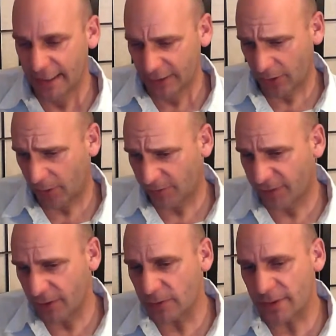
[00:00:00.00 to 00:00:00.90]
So it
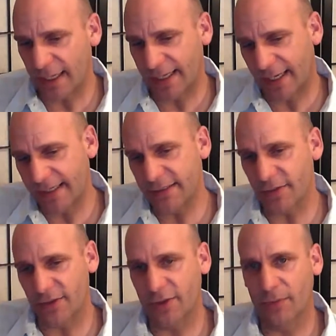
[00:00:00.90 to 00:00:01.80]
feels like he's at
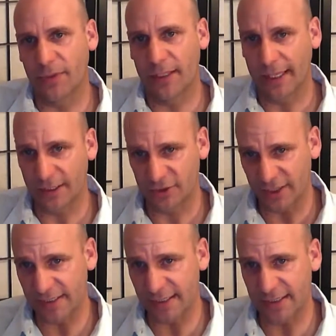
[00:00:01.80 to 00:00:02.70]
the top of the ladder,
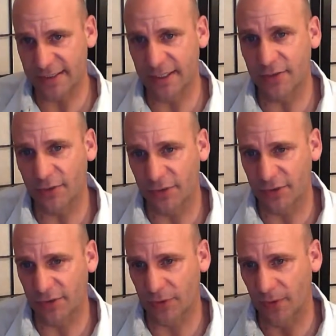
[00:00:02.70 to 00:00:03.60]
she's in the center of the
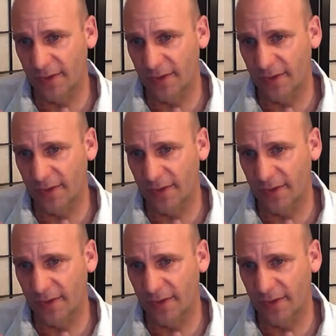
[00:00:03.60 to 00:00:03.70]
circle,